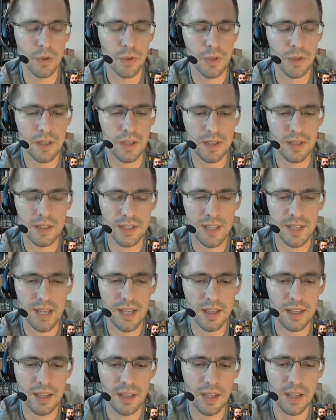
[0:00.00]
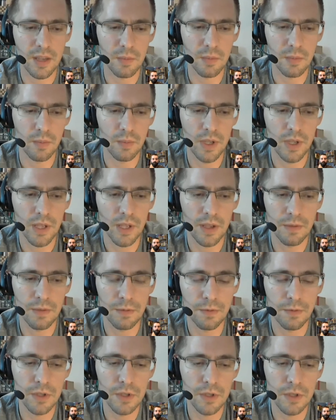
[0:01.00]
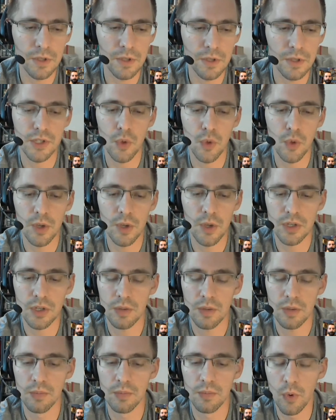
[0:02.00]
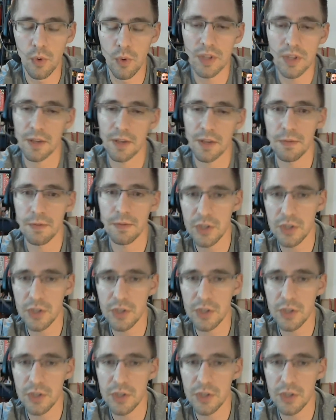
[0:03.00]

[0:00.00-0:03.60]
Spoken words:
it, is that it feels so much more like